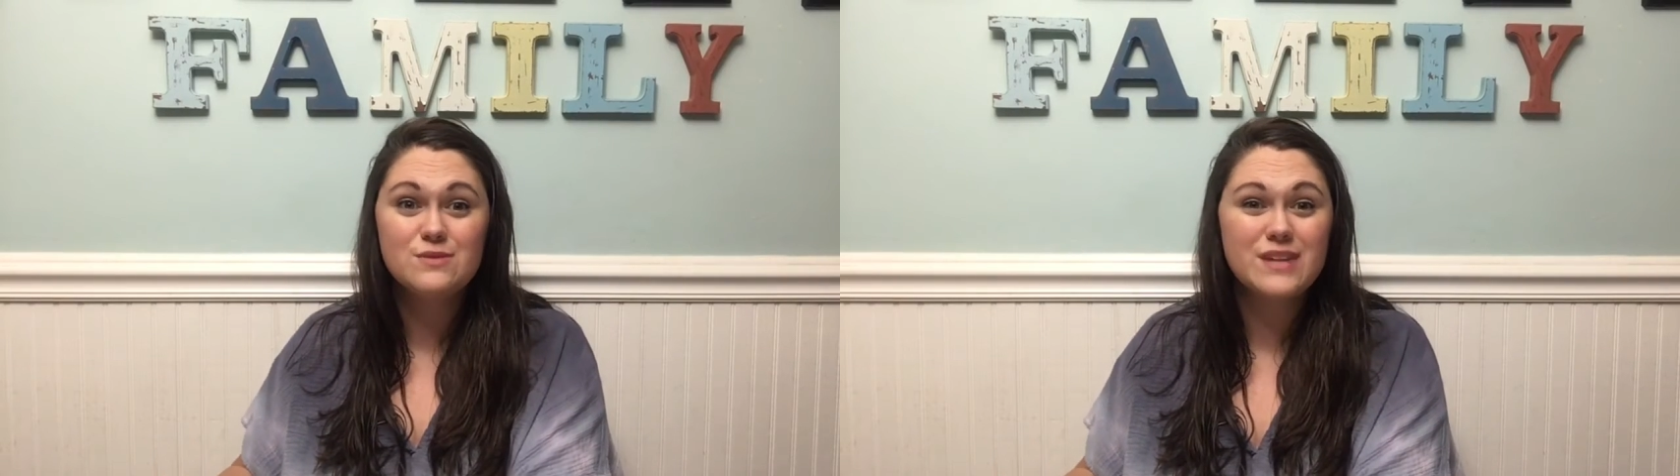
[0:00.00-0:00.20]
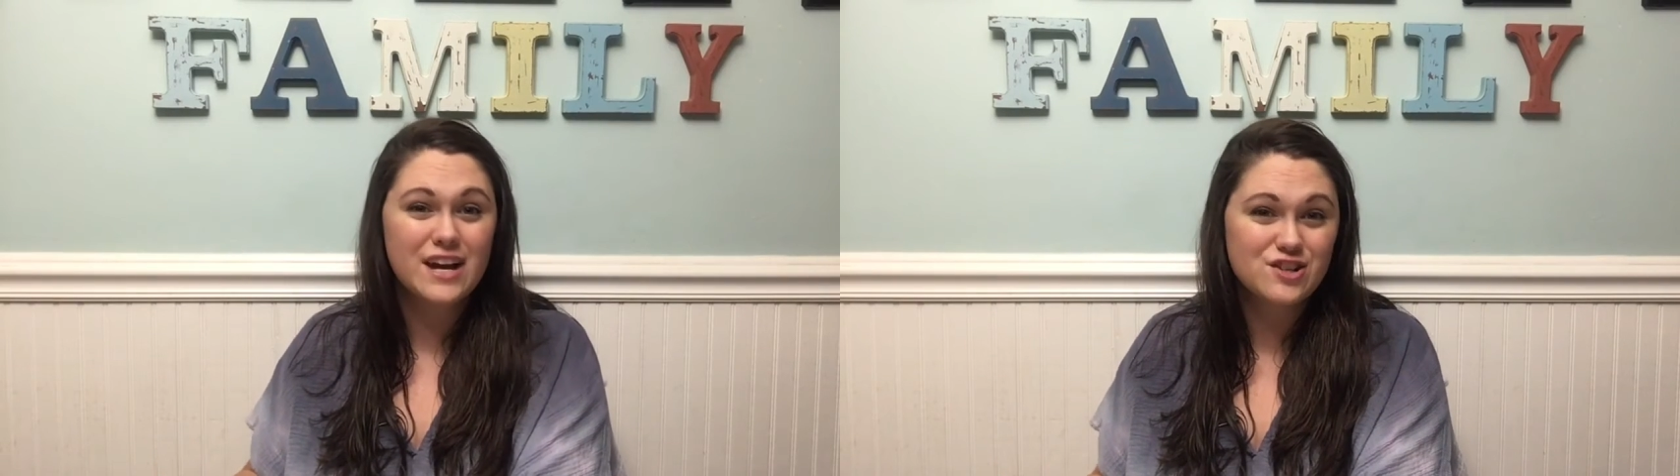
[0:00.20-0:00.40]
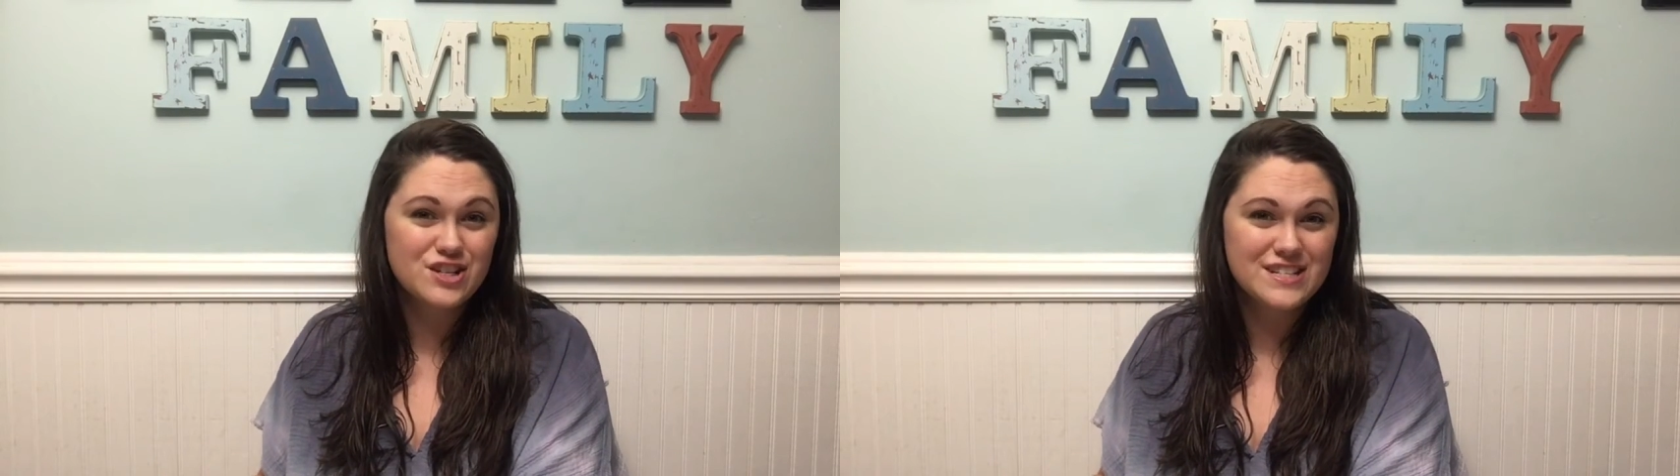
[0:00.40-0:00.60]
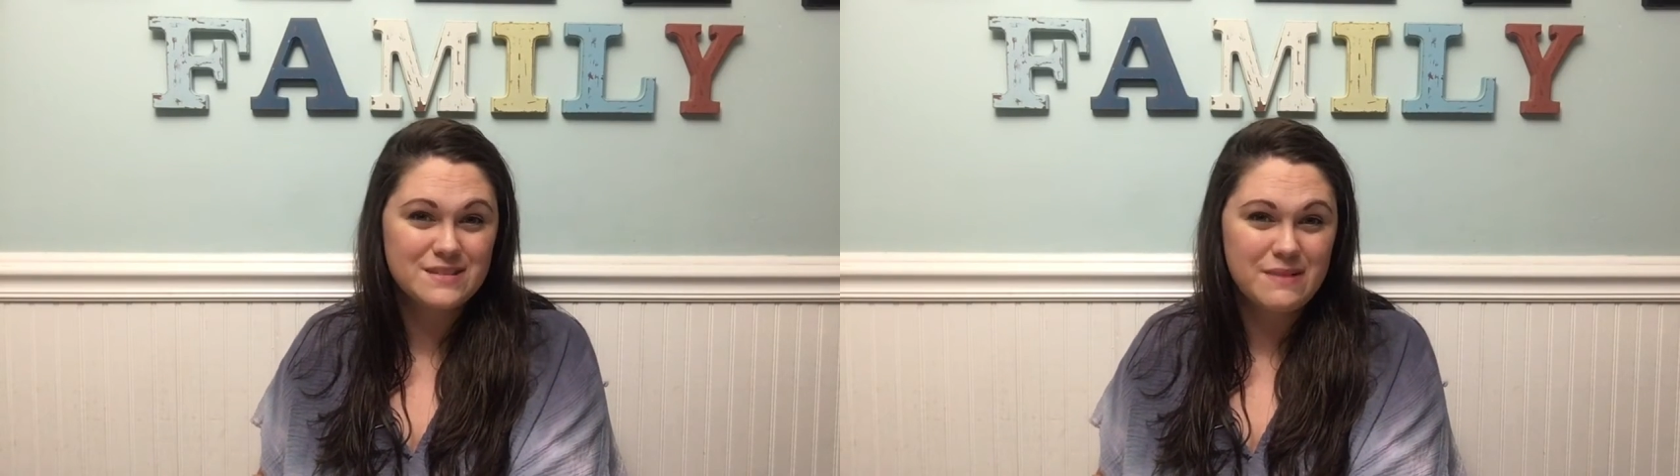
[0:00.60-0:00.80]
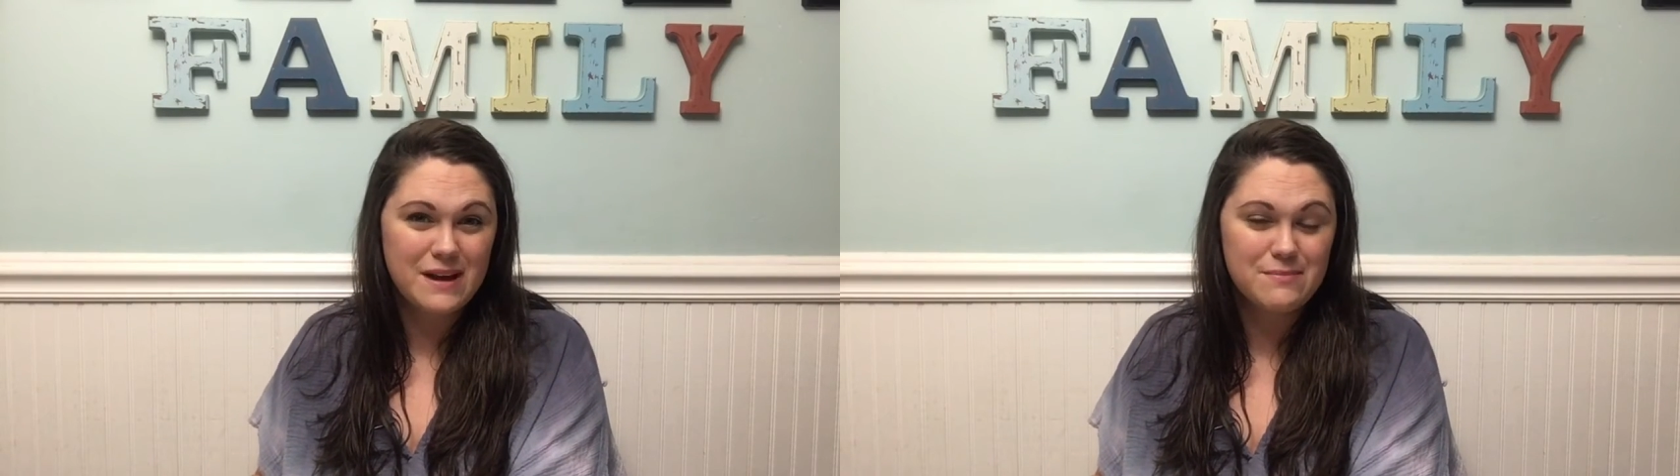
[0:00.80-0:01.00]
use extra sheets
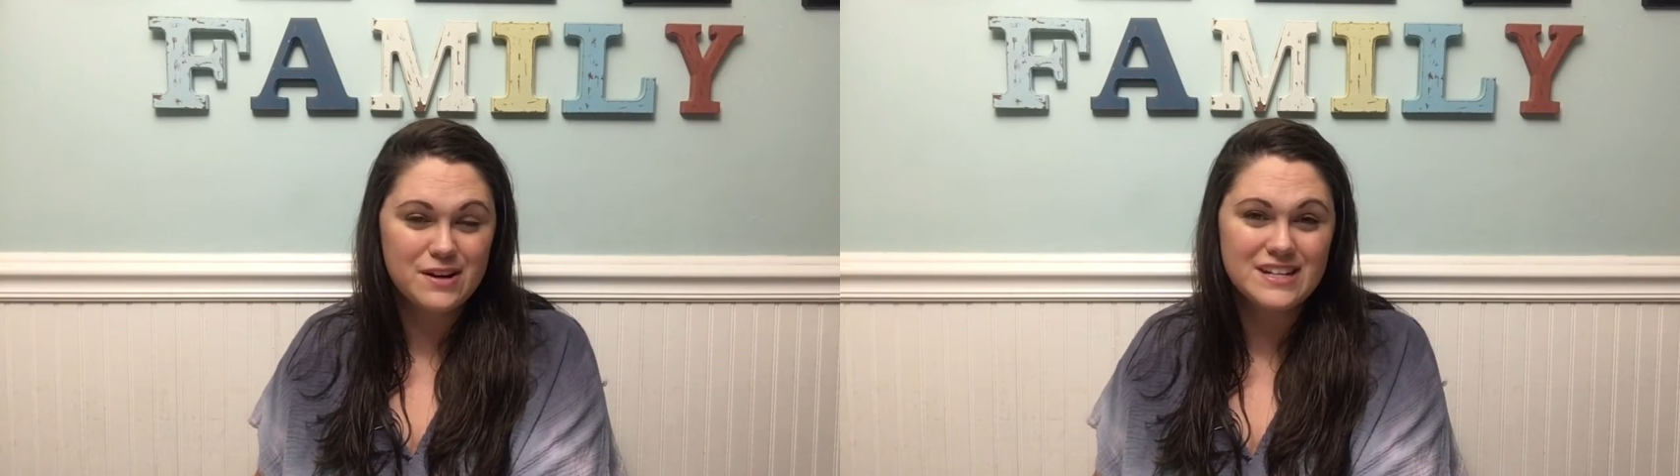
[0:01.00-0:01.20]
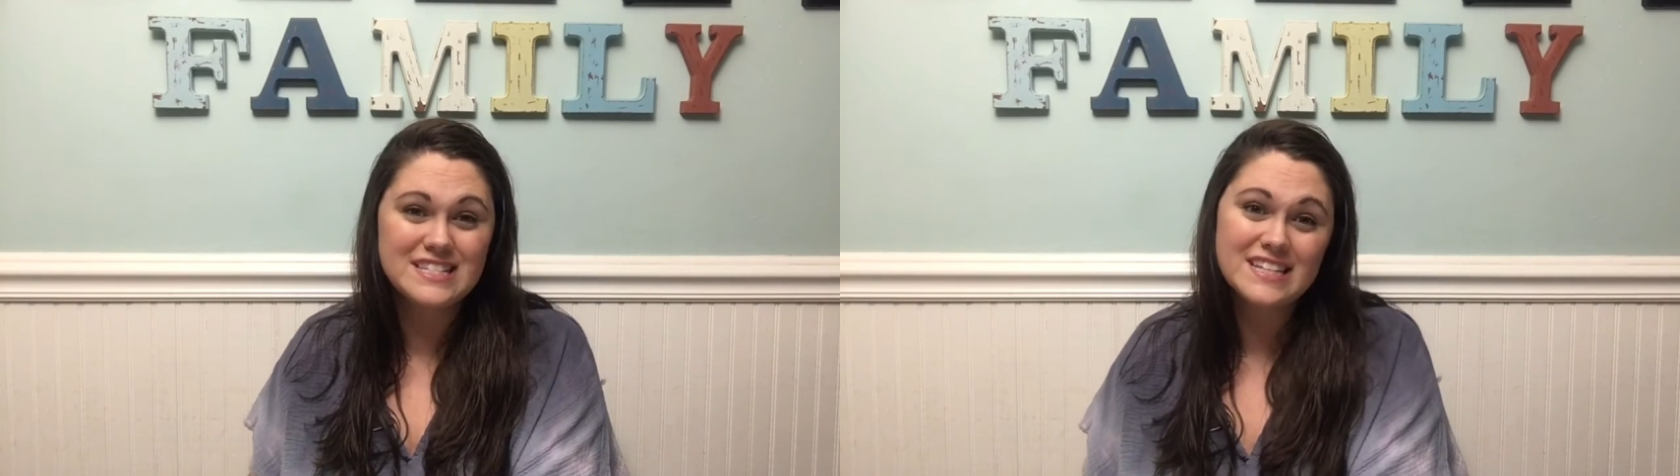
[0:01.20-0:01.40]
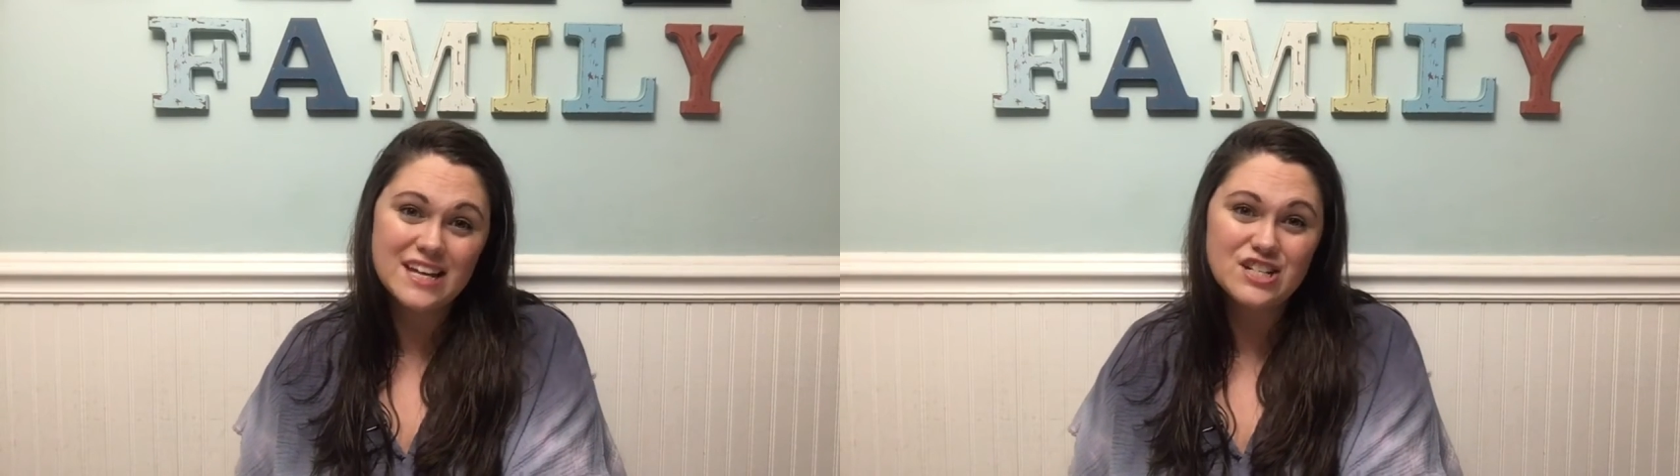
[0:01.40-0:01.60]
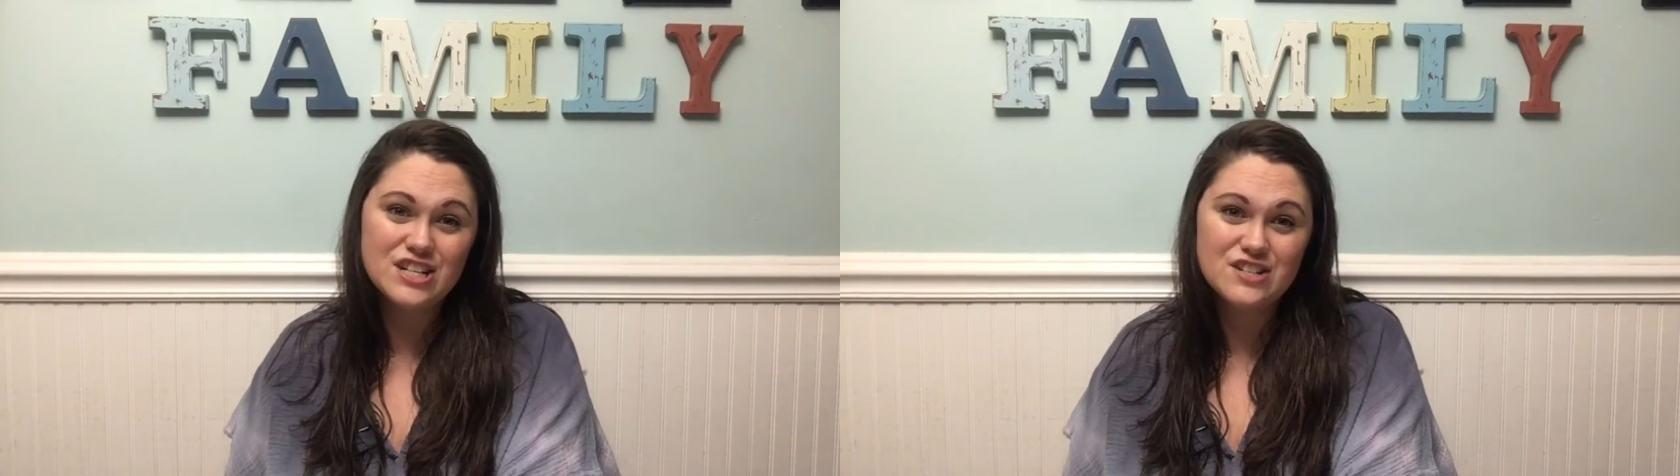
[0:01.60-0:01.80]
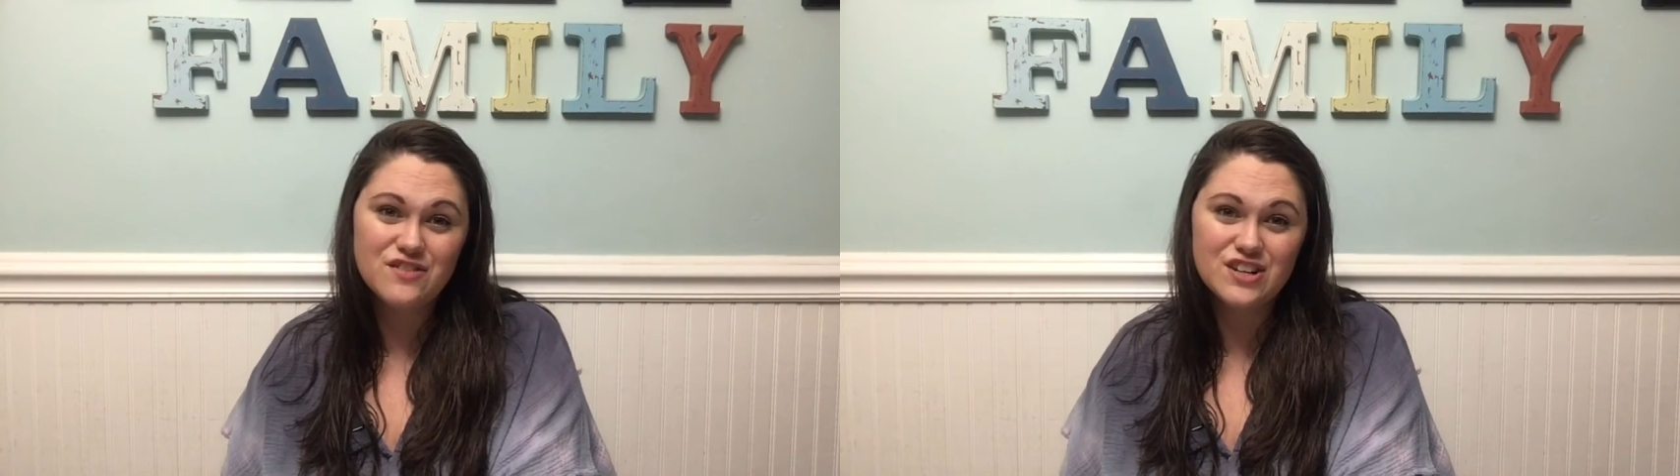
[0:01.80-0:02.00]
of paper to sketch
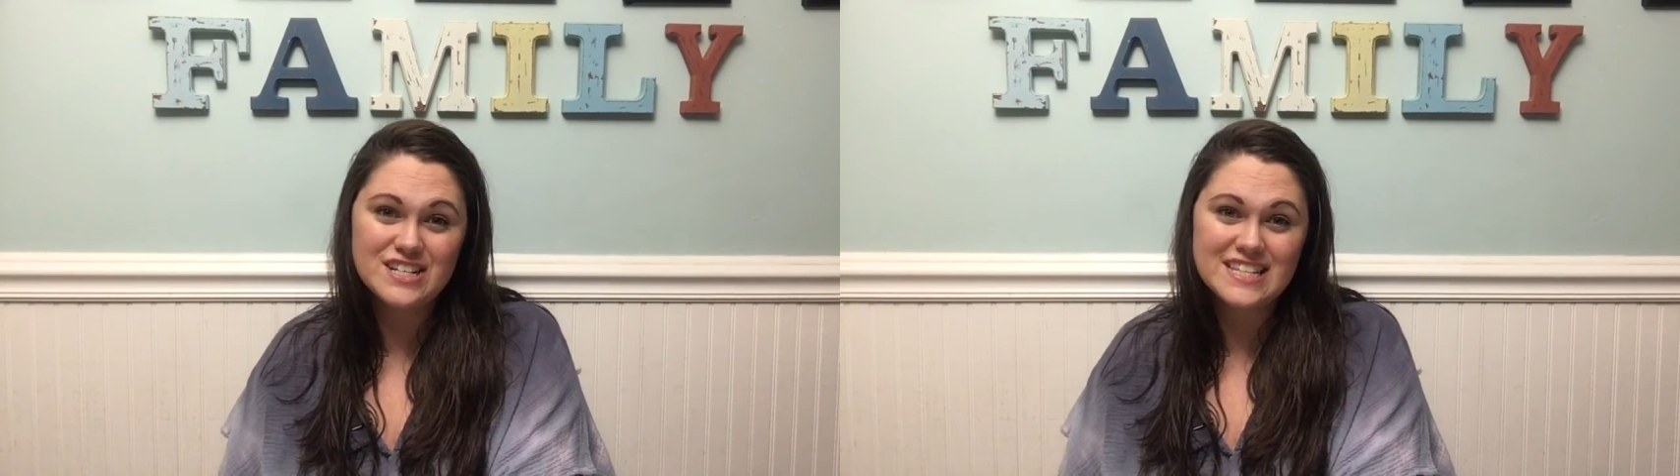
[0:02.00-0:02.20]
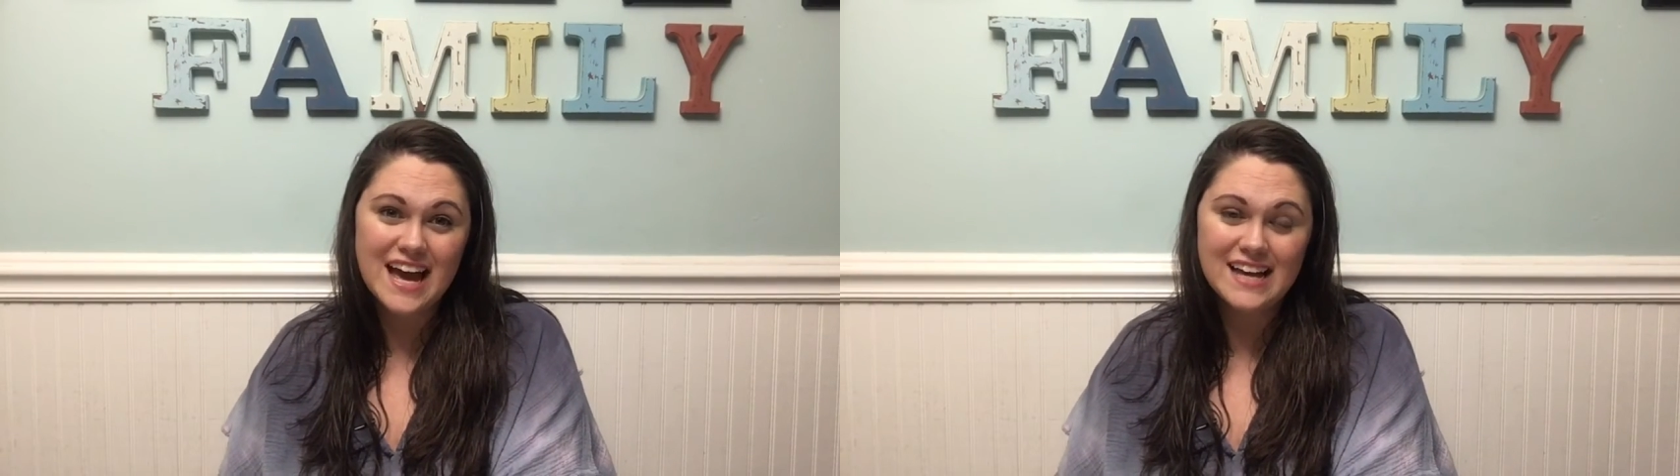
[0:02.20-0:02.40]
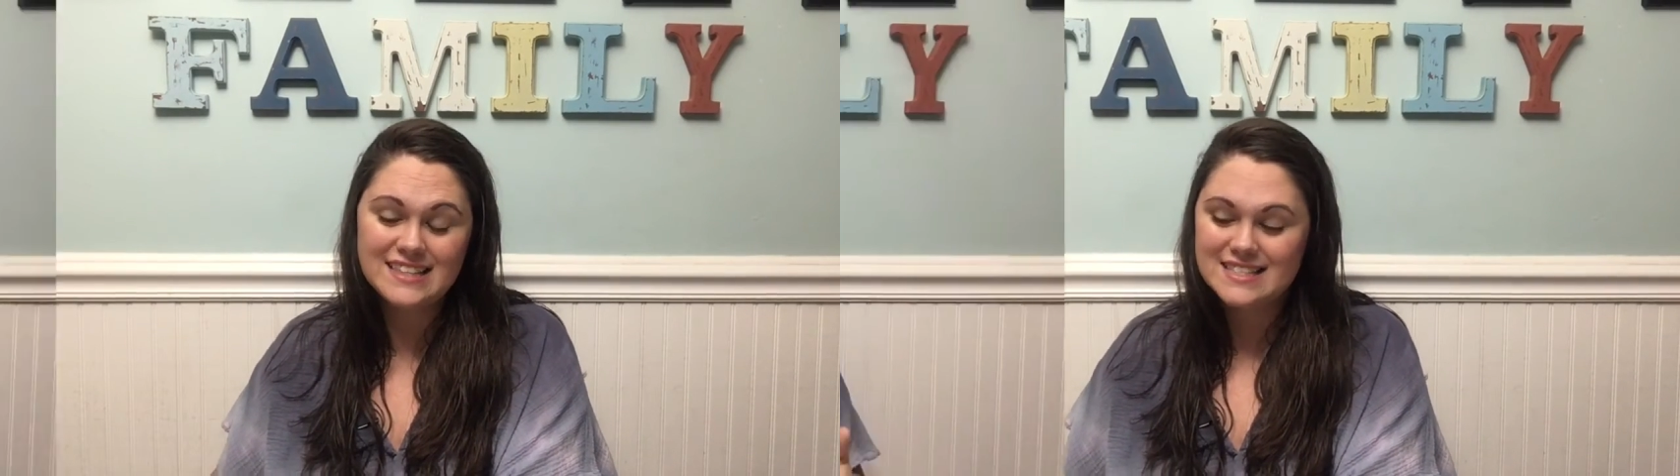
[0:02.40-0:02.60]
each of your designs.